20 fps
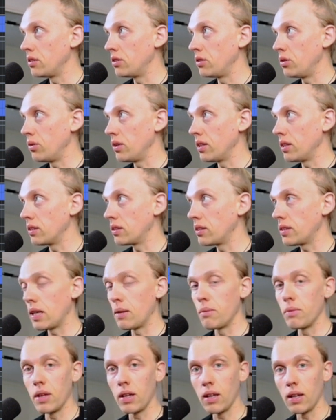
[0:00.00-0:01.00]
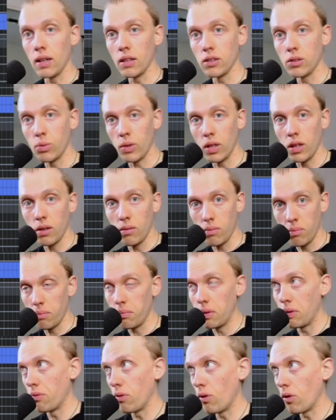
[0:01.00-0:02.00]
is doing the same thing as with
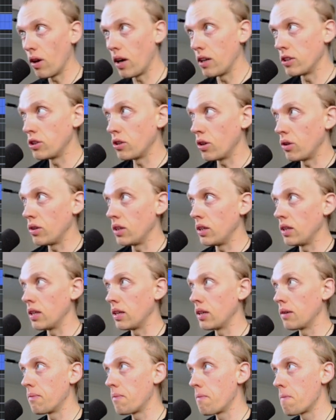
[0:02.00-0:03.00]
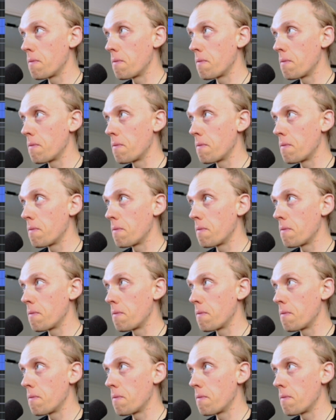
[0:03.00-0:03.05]
before I showed in the